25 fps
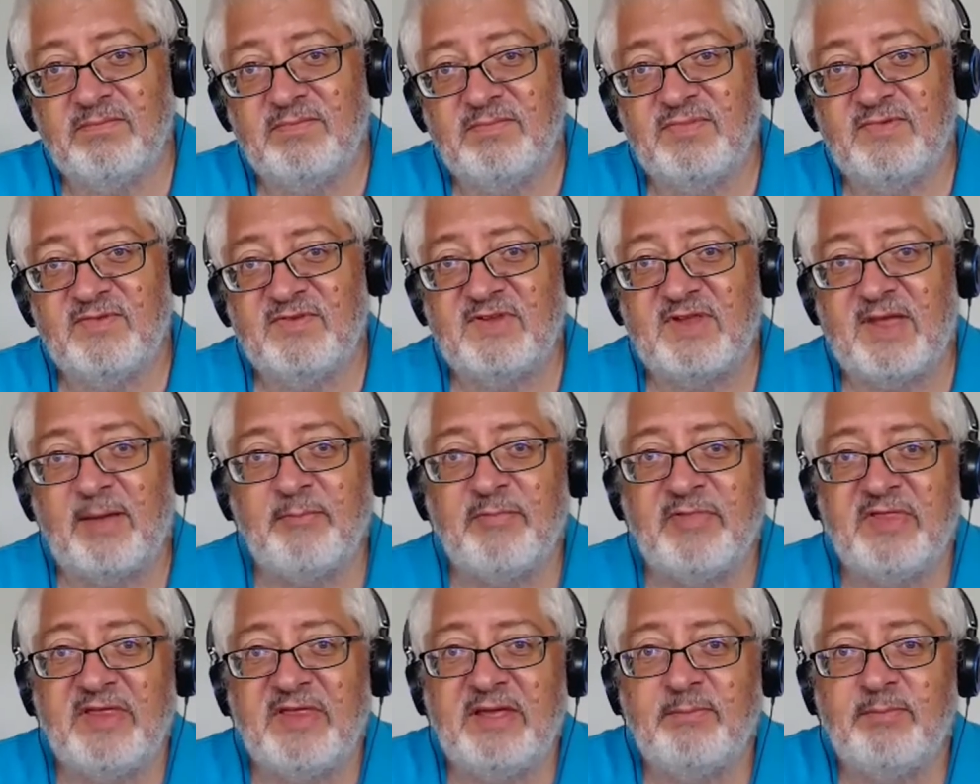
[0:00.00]

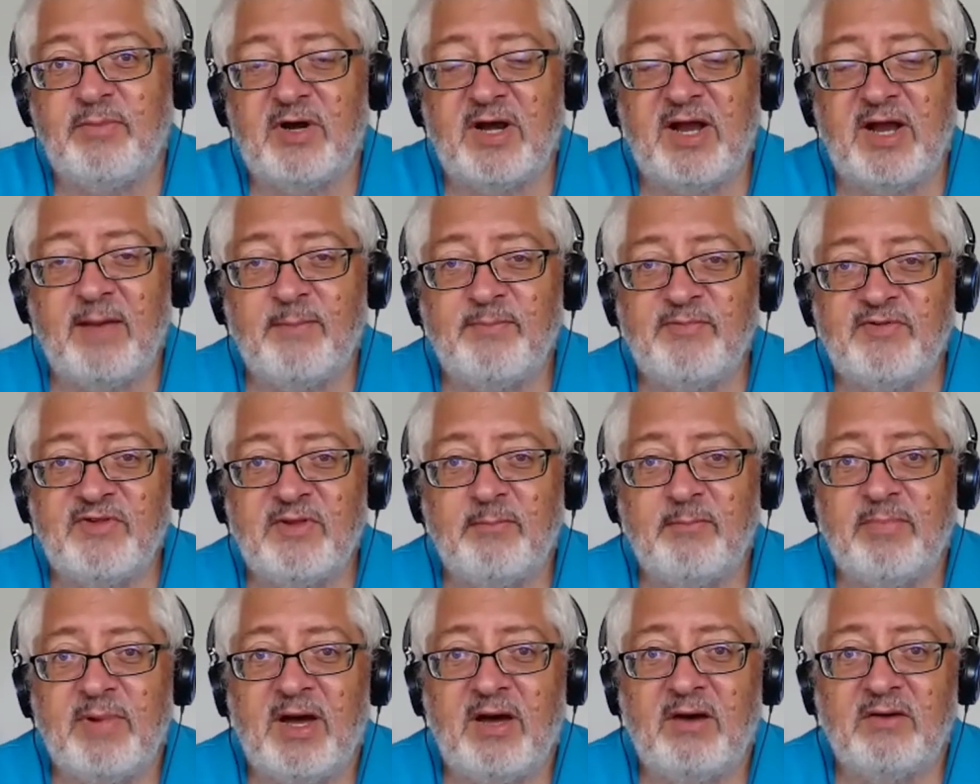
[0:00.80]
something perhaps
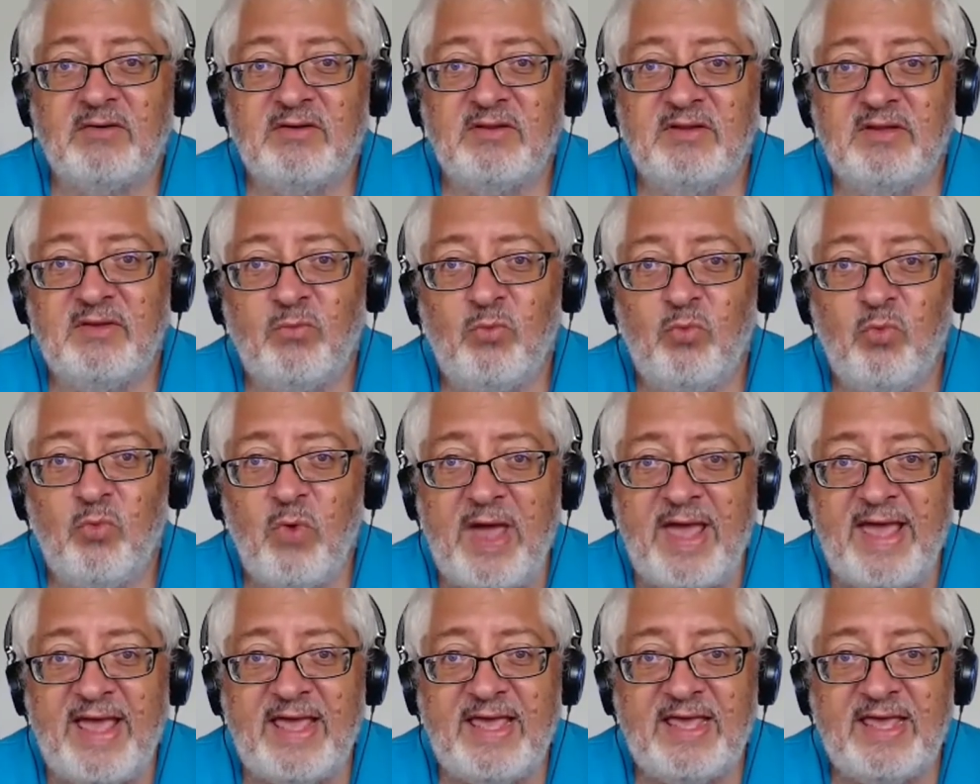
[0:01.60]
about the
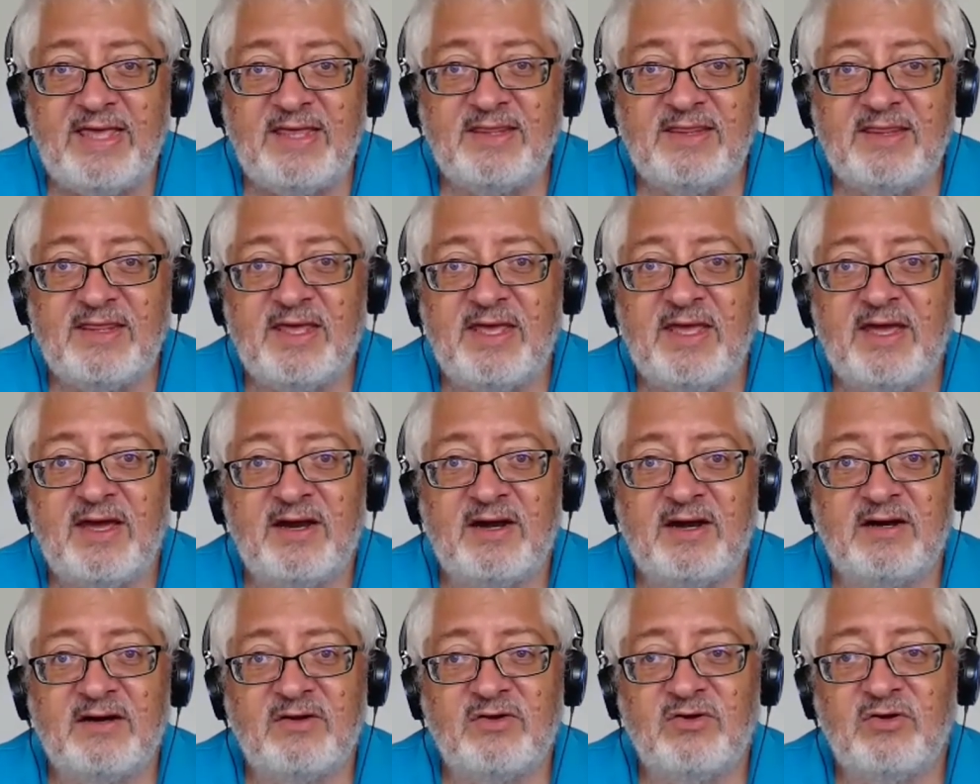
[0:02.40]
way they
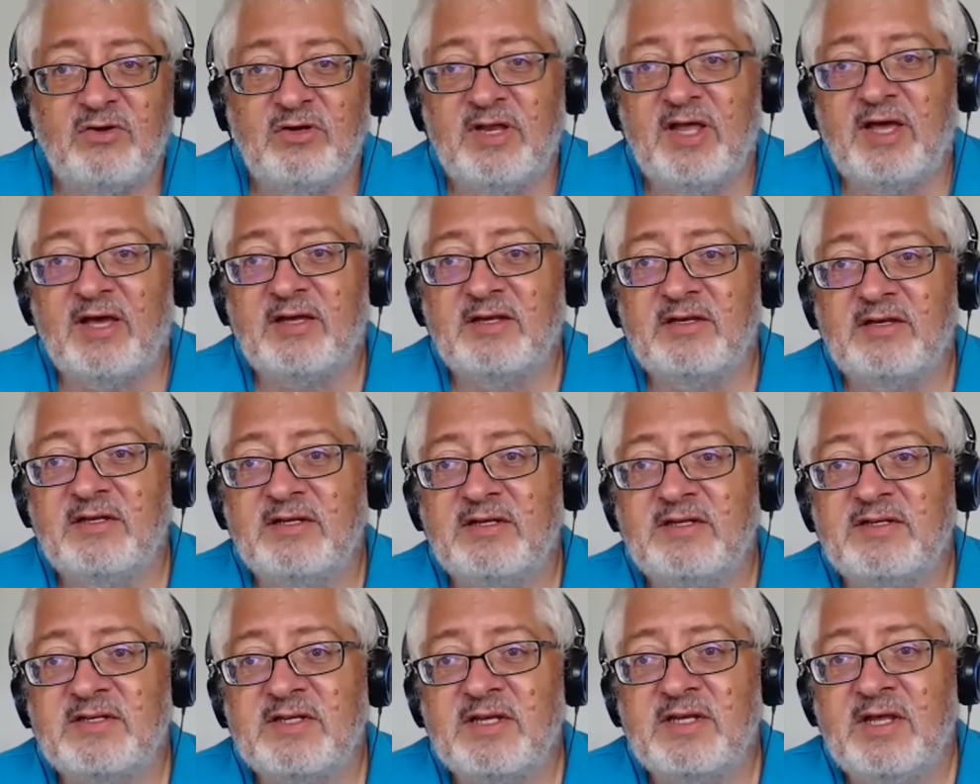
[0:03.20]
are
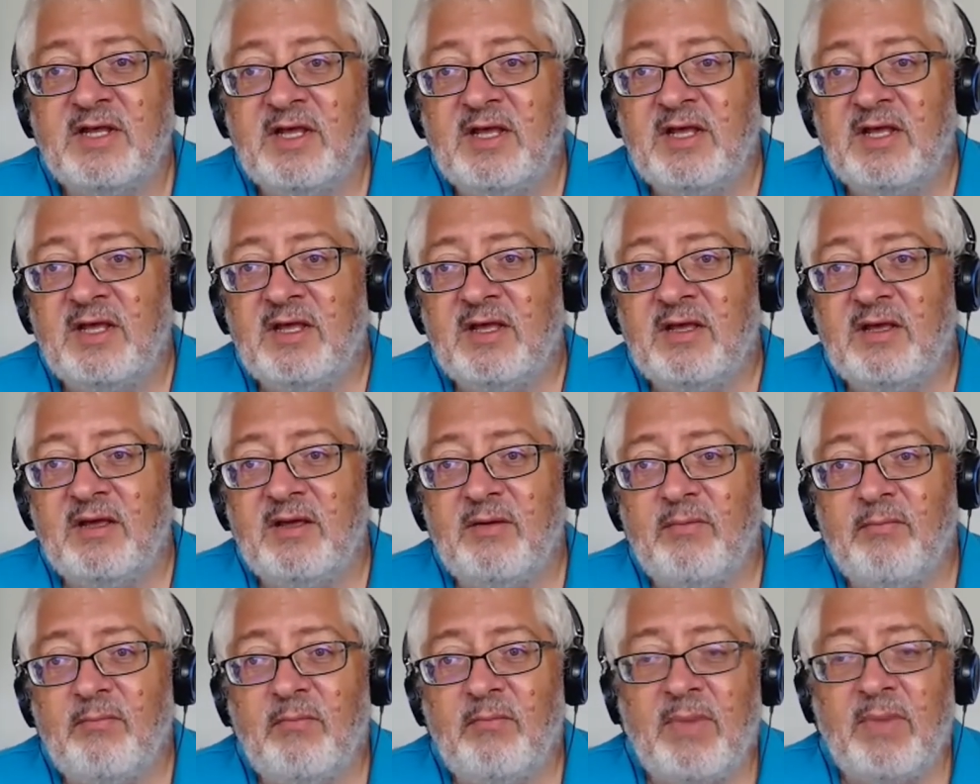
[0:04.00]
conducted
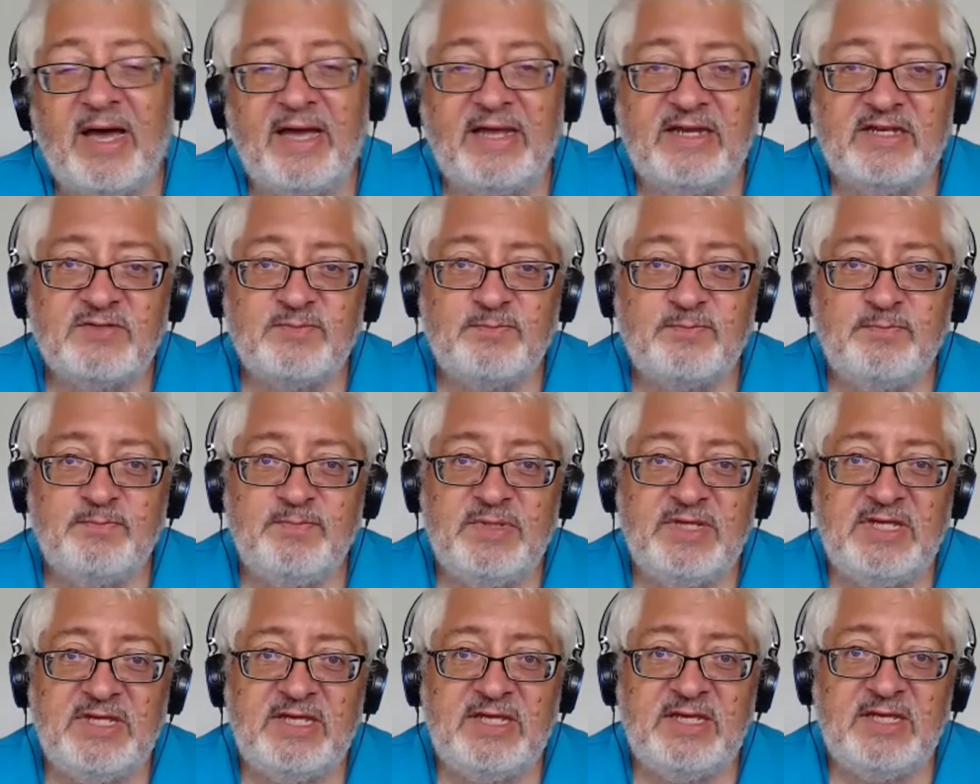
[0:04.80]
might
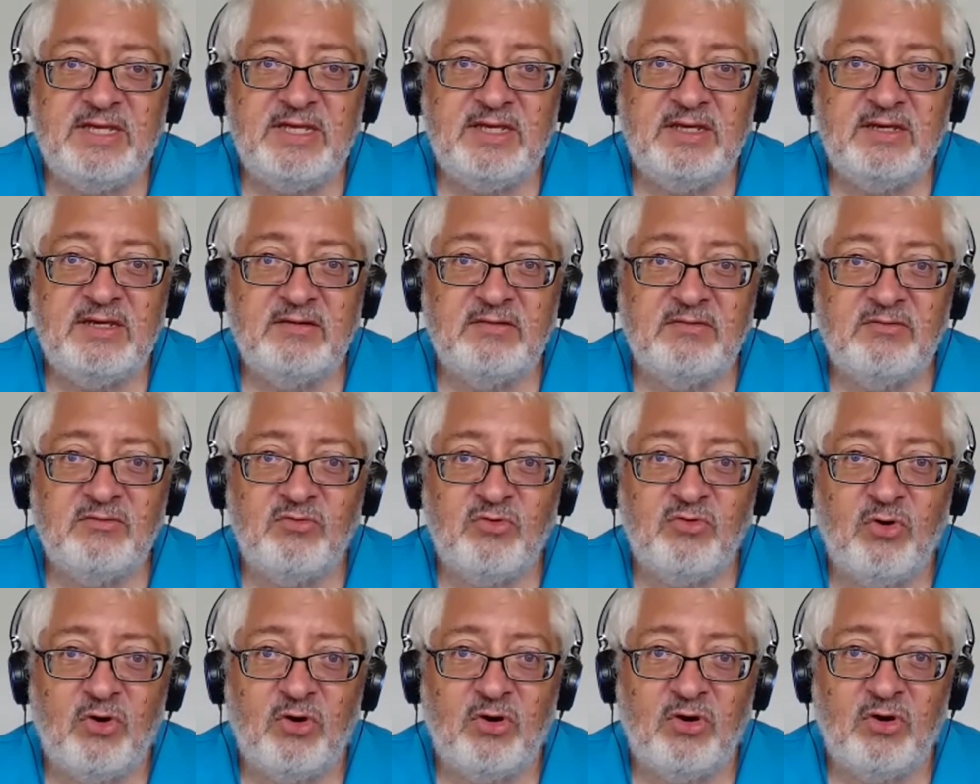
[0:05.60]
be
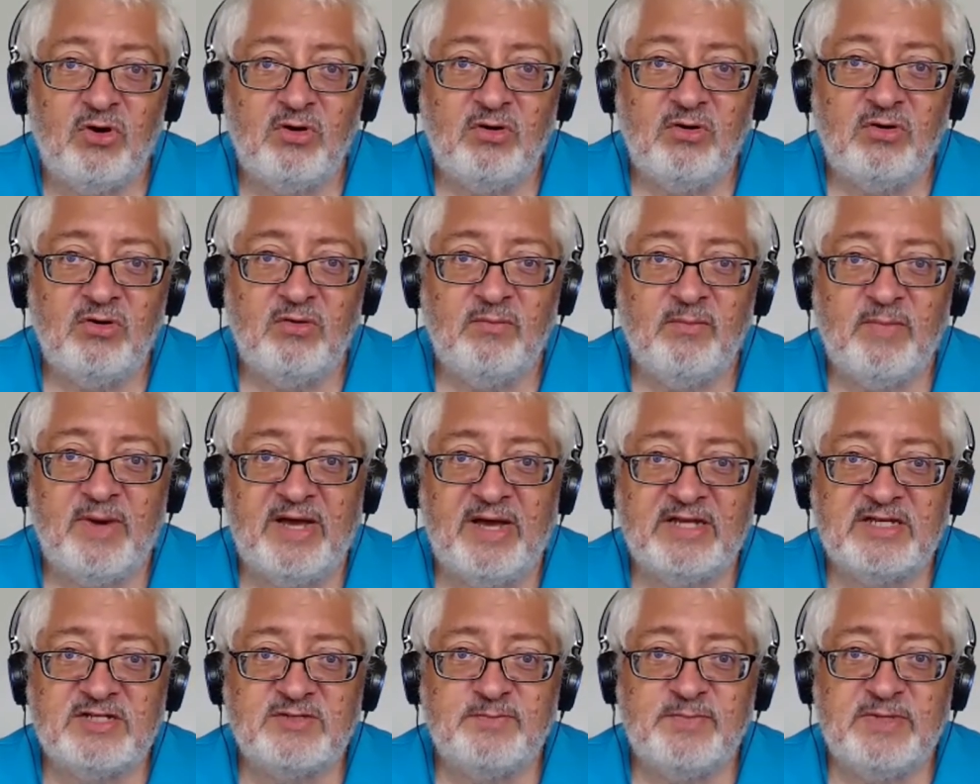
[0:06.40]
wrong or
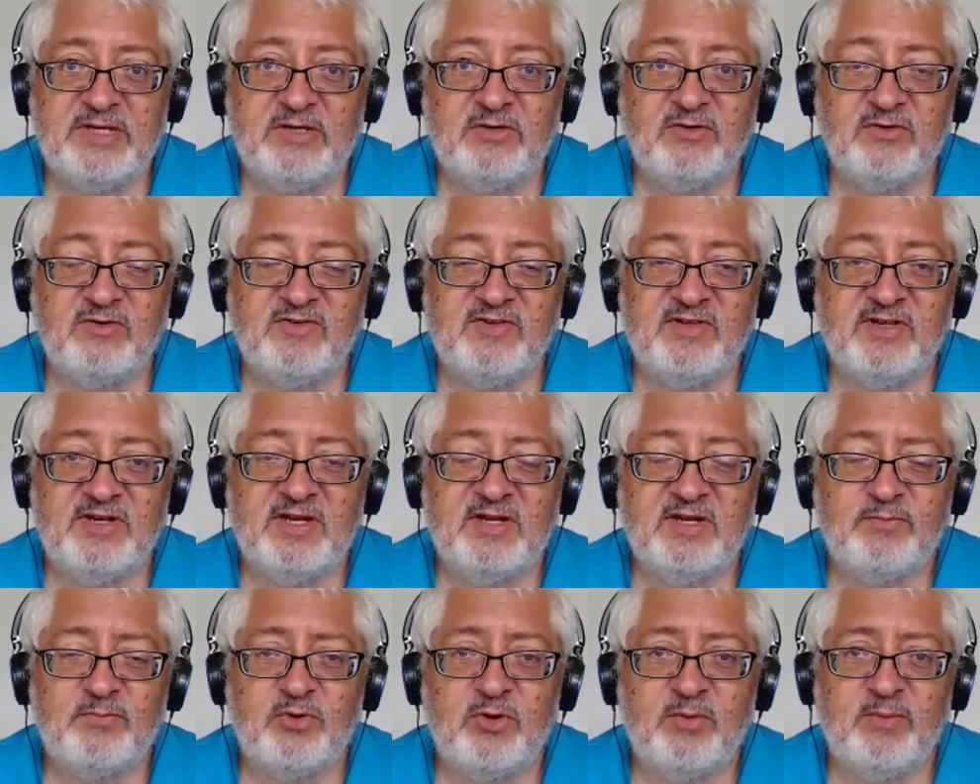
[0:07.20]
might be
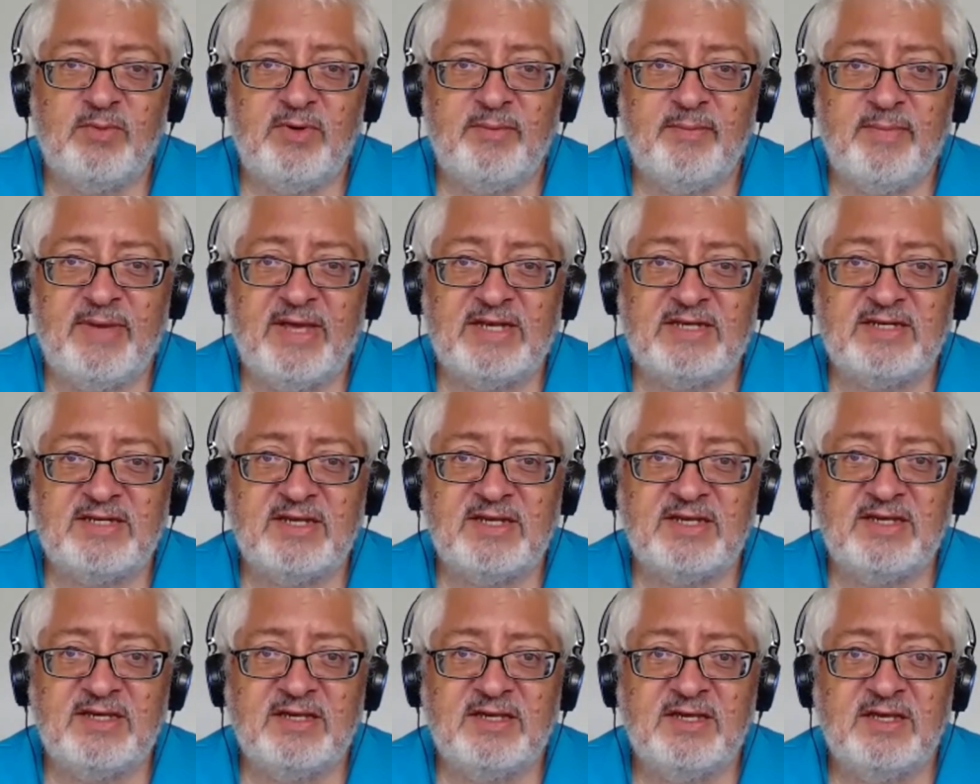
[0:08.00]
considered
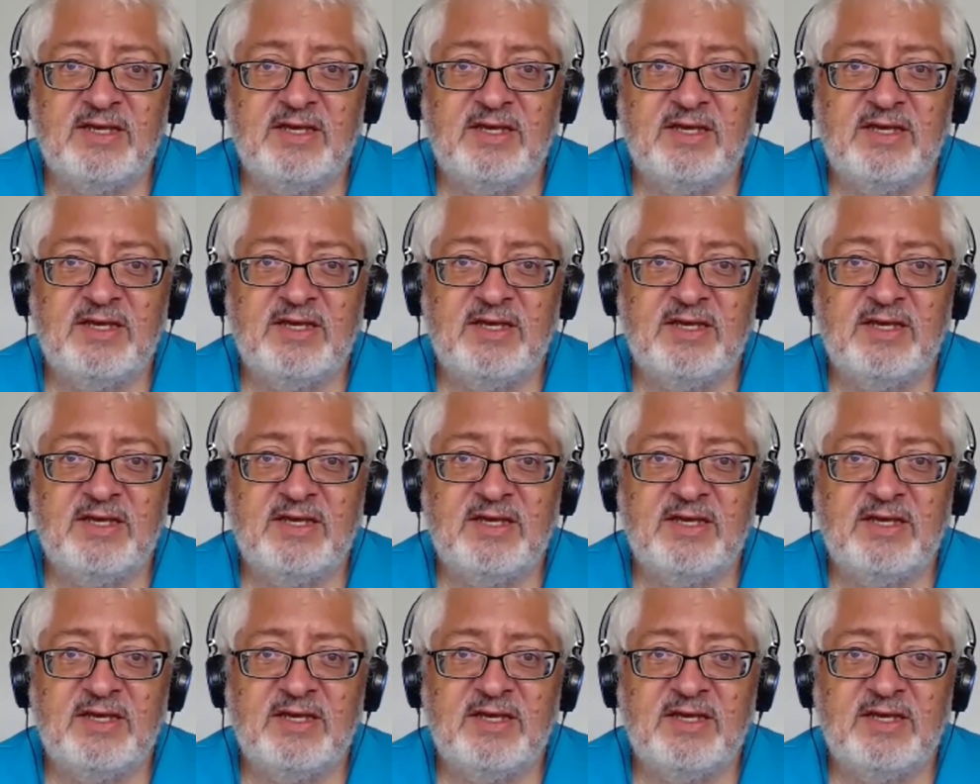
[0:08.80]
problematic,